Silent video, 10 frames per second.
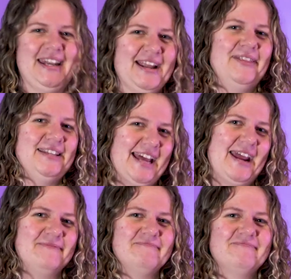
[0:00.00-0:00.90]
another
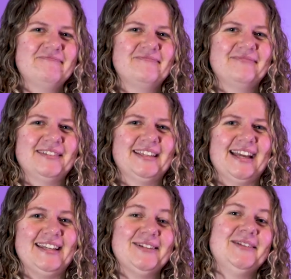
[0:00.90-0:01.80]
day.
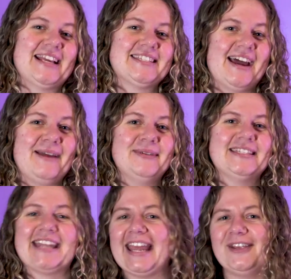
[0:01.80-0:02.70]
Until next time,
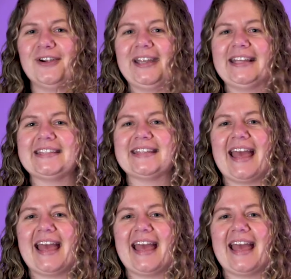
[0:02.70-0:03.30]
stay curious